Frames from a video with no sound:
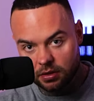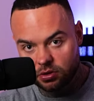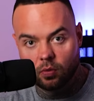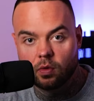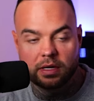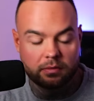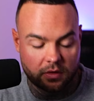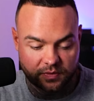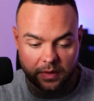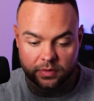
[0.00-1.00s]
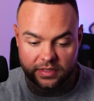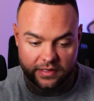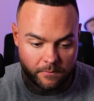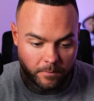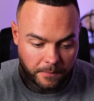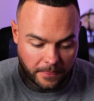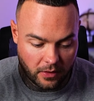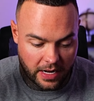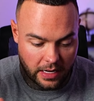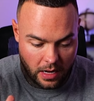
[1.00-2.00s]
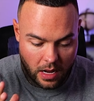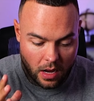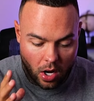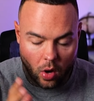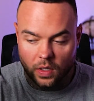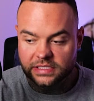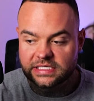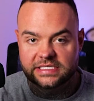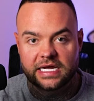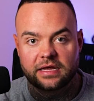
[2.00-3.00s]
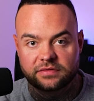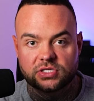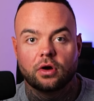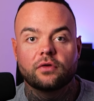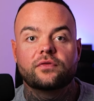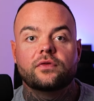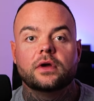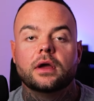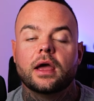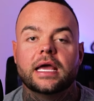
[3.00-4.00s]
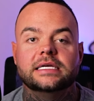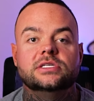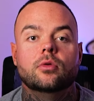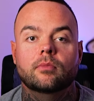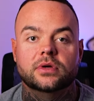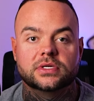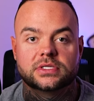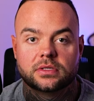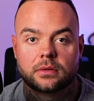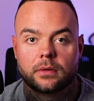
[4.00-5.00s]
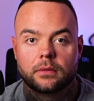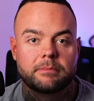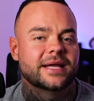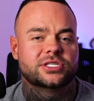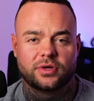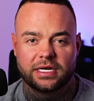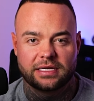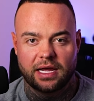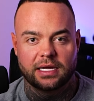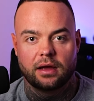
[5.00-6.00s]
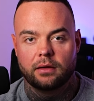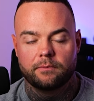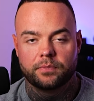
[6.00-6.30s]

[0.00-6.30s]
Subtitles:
don't worry, most people didn't. All right. Quantitative stuff is numbers, metric data.